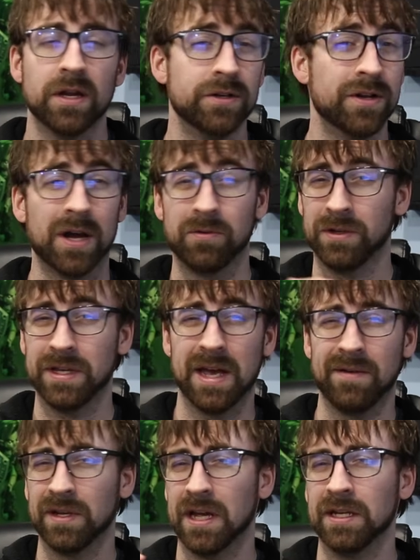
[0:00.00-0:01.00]
not really
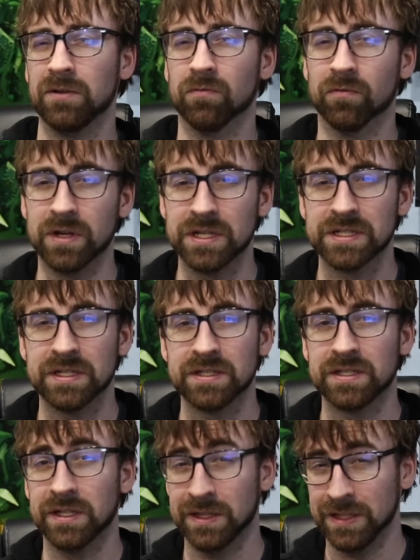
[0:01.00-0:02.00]
having any reason
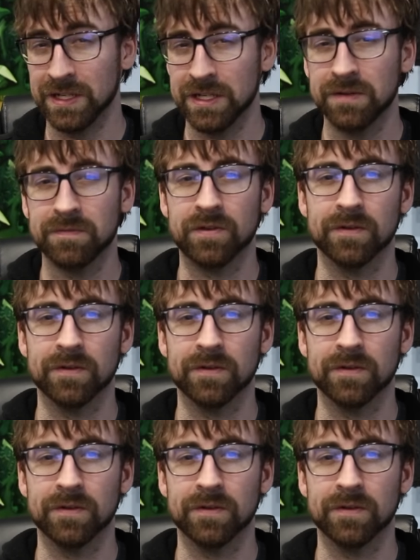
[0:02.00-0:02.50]
to leave